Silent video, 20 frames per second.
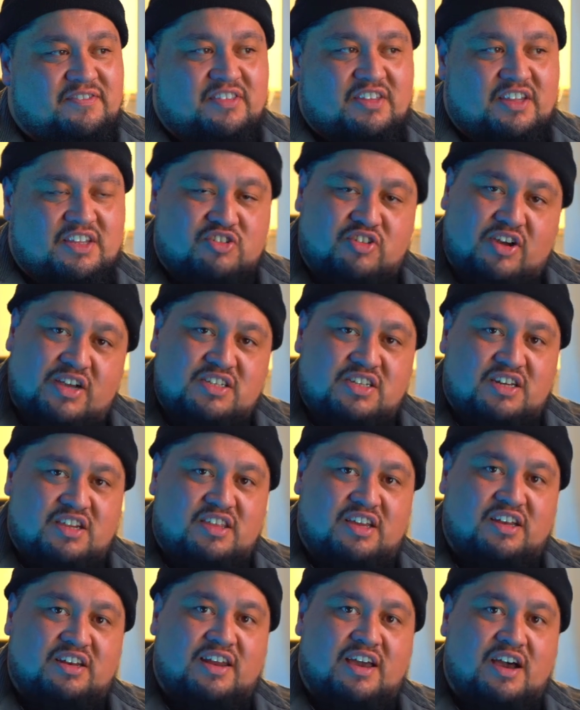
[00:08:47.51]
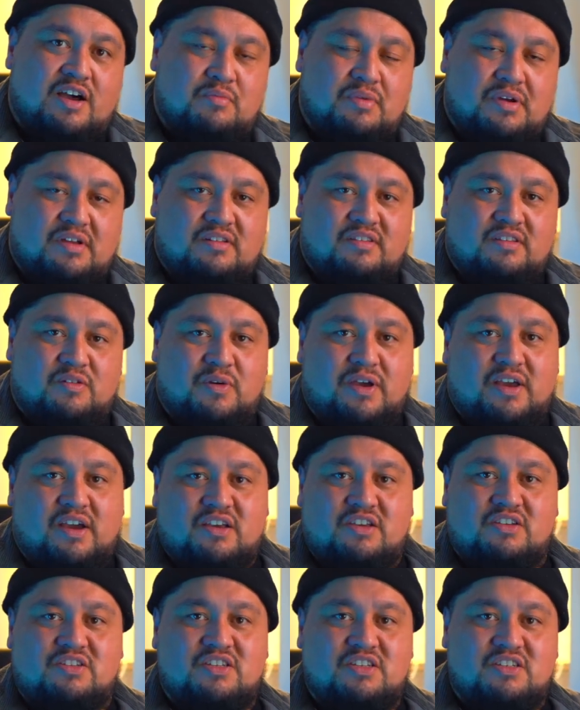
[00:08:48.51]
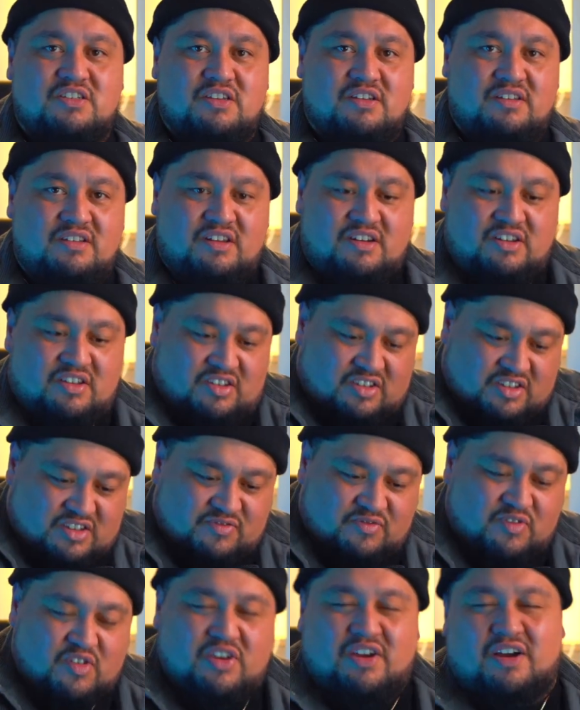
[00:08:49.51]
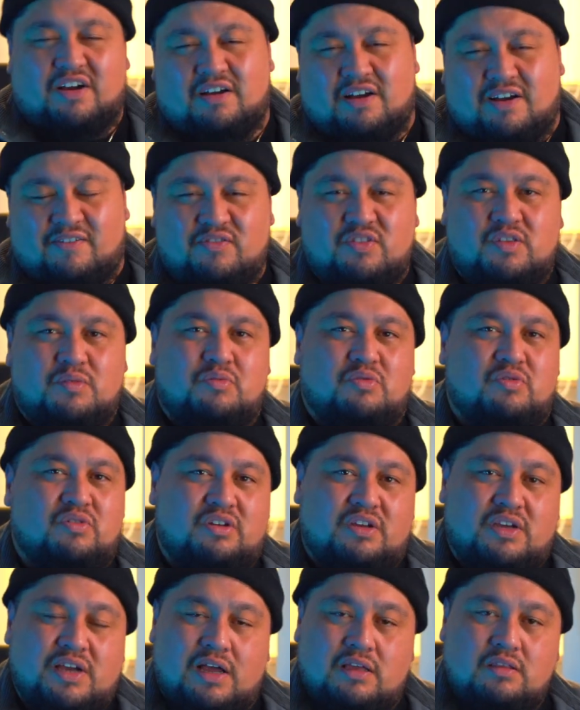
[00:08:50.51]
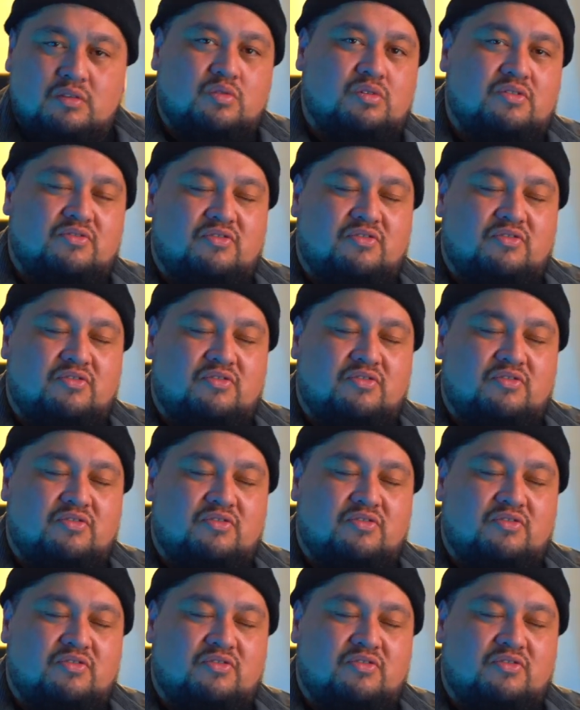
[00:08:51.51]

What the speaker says: it's crazy to think now, but the way I used to sit, you know, it's very uncomfortable and you can't do it